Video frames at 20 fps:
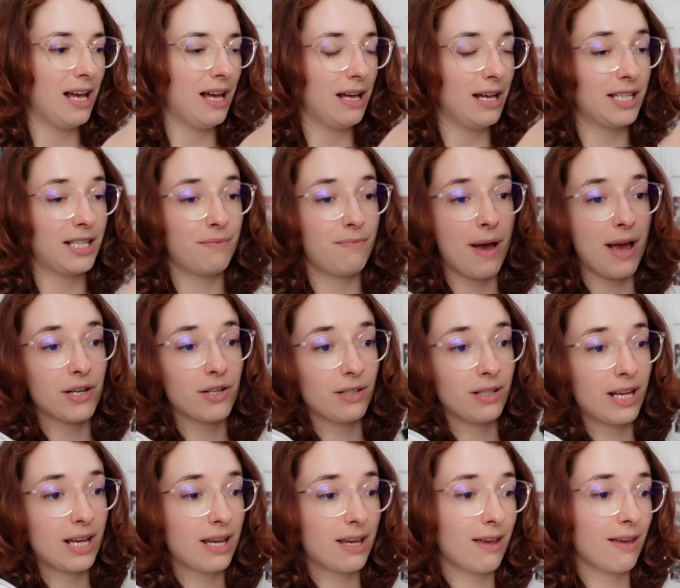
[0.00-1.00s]

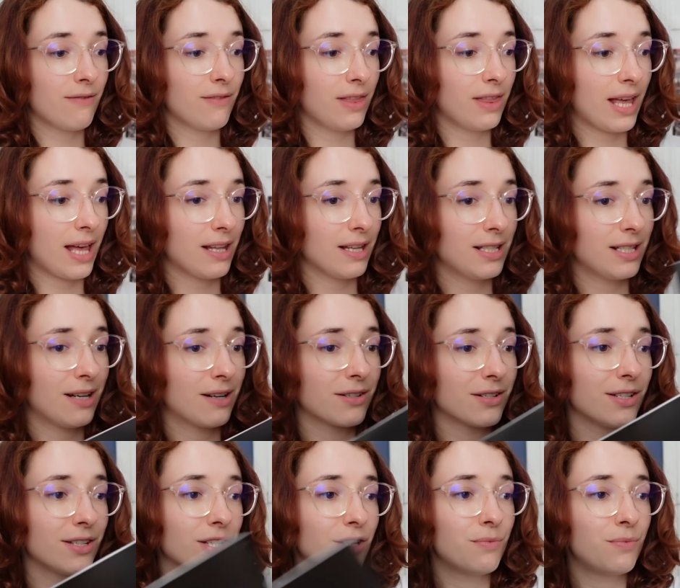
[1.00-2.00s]
especially given that they are
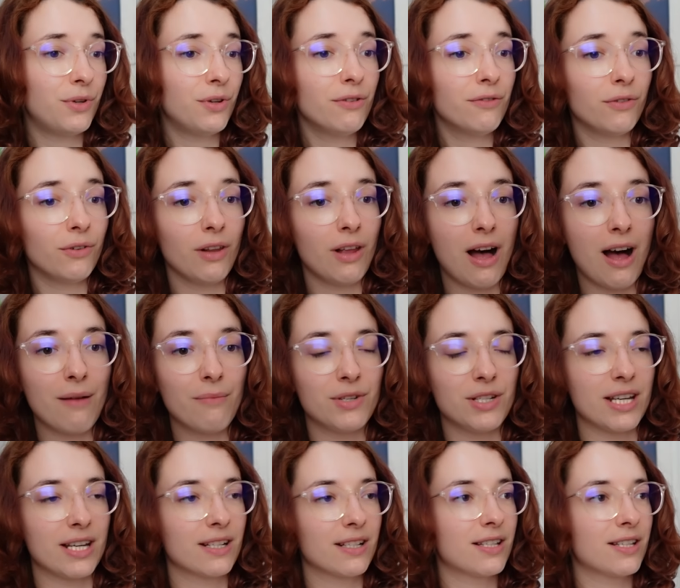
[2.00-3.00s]
such beautiful
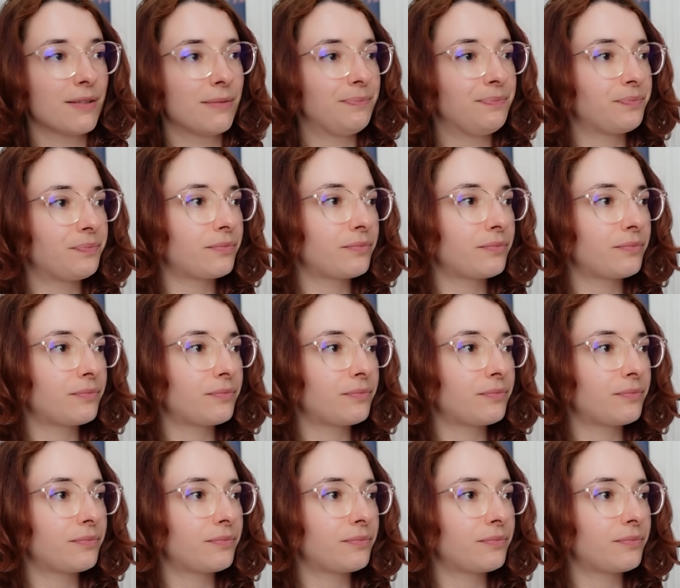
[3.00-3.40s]
objects.